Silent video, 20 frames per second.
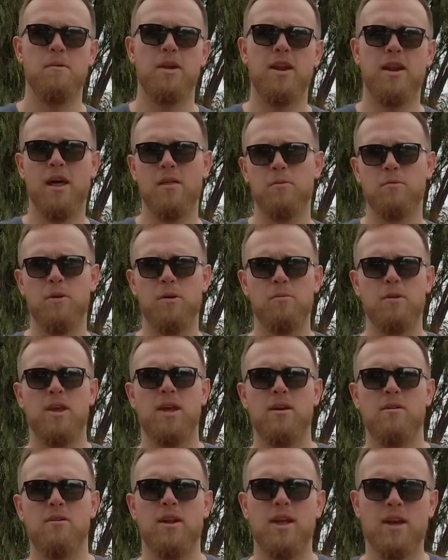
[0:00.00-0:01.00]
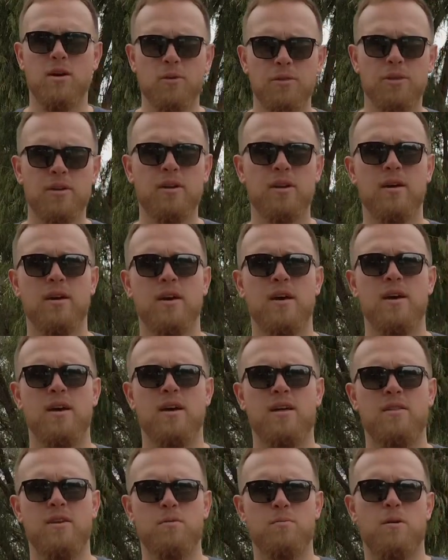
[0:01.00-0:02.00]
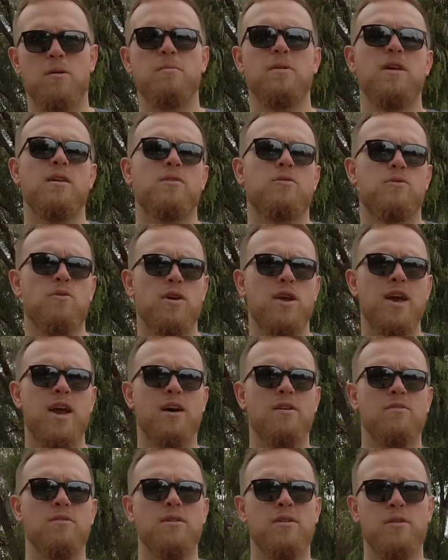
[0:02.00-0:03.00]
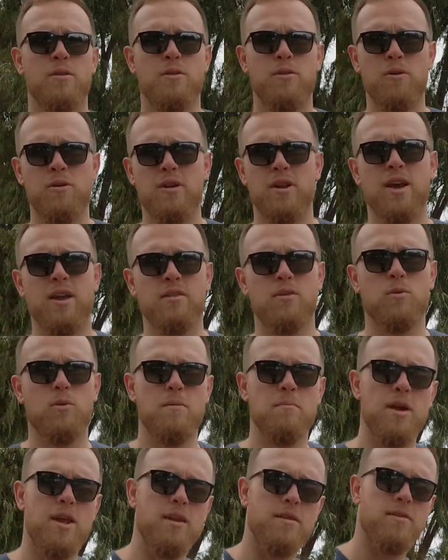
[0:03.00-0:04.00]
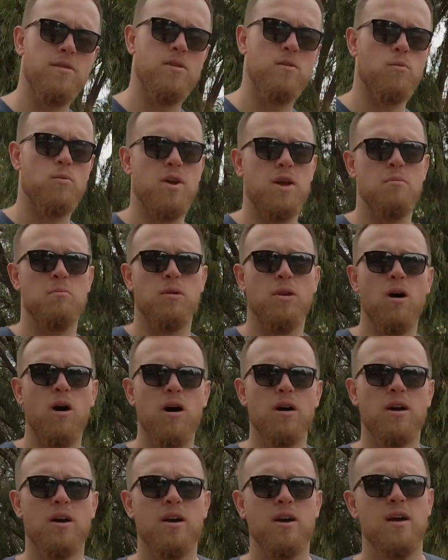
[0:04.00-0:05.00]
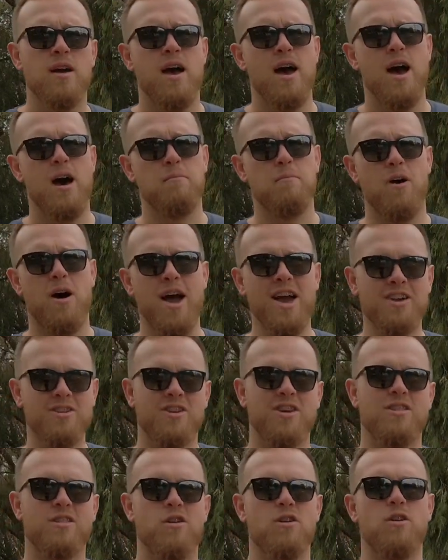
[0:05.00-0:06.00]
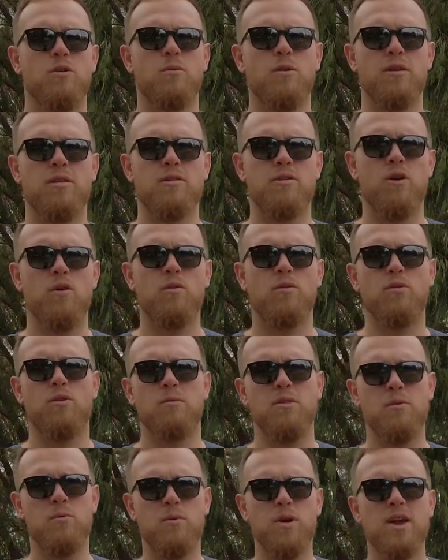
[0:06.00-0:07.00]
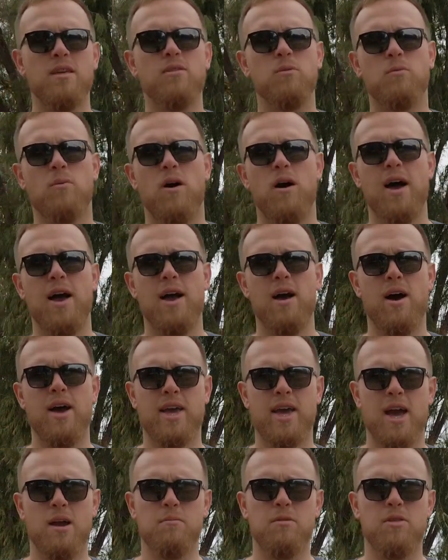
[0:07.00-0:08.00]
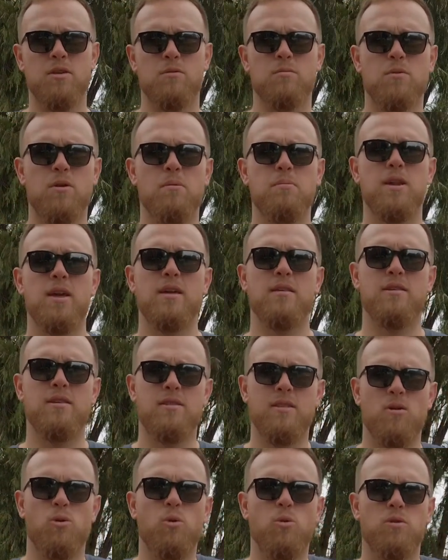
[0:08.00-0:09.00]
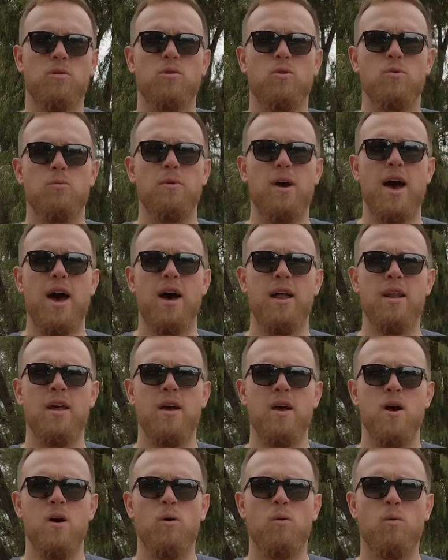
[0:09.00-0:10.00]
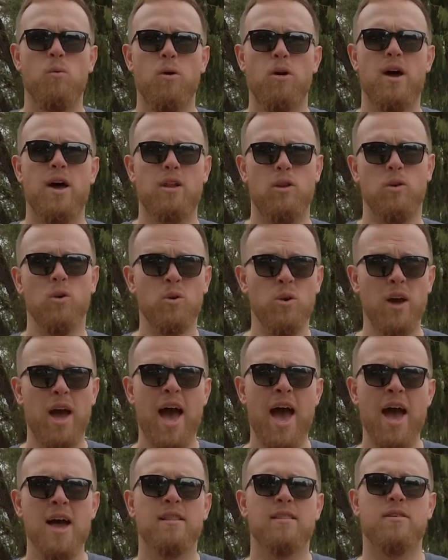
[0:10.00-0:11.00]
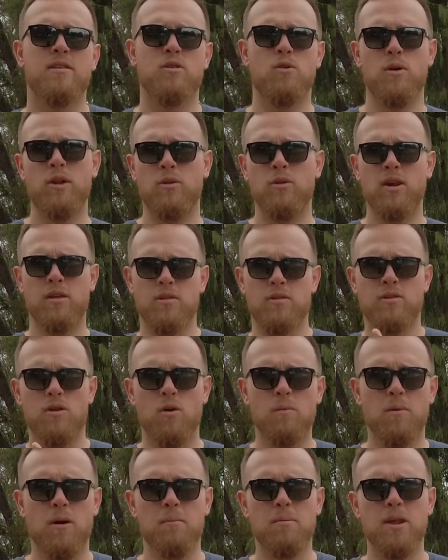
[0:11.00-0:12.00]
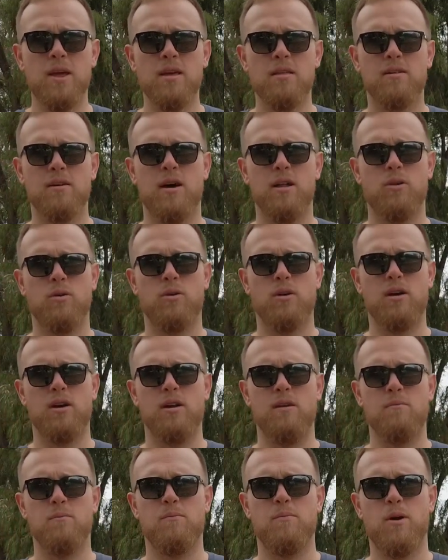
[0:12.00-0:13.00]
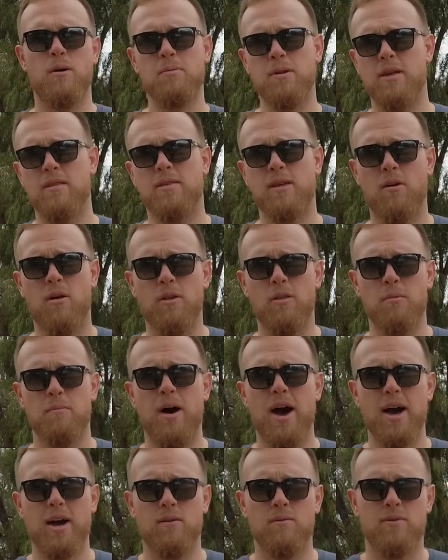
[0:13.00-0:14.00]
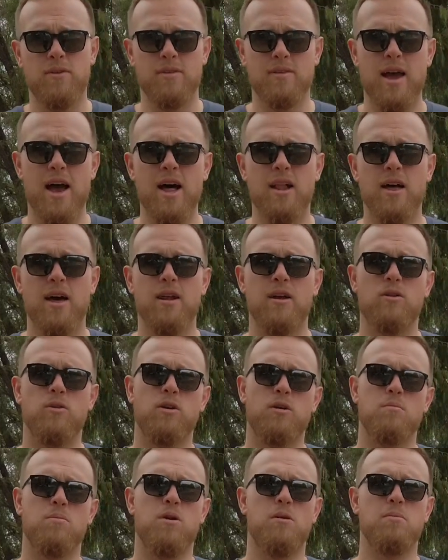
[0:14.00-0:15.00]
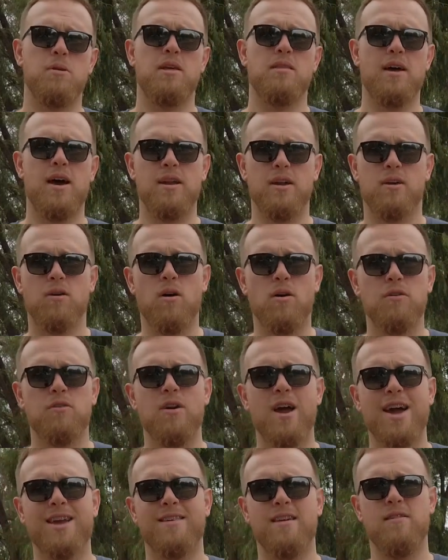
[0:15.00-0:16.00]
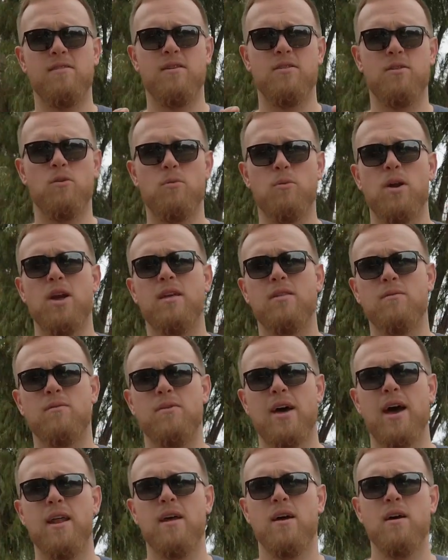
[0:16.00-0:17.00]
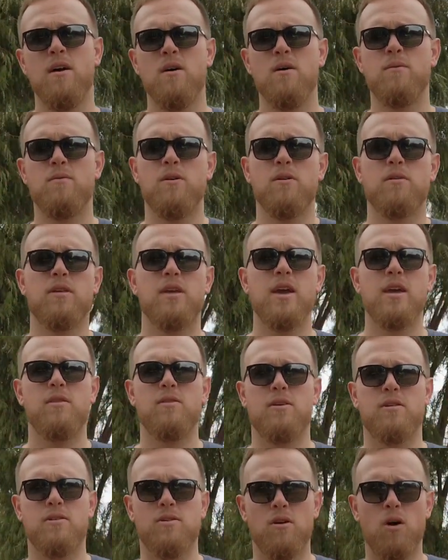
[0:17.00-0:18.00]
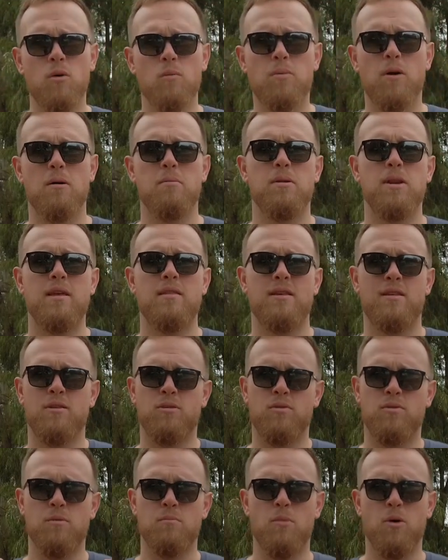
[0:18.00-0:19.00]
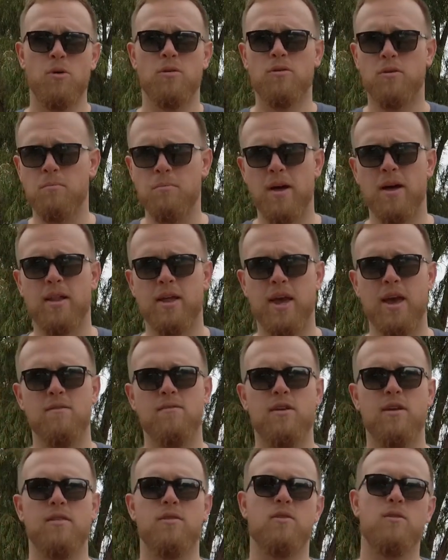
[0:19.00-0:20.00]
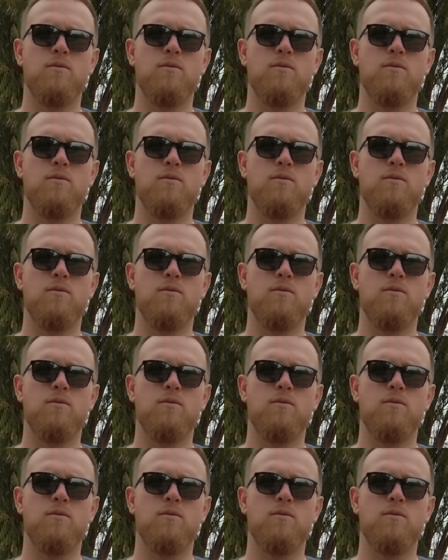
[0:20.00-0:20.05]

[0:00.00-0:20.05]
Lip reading: I'm at another property here in Hilton. This property is 313 square meters to rear block. I actually don't know what it's sold for, but the reason why I came to this property is to talk to you about what I look at. So I look at sold properties, I look at properties that are on the market for sale, and I look at properties under contract, and there's a reason for that. Firstly, the sold properties is the most compelling evidence.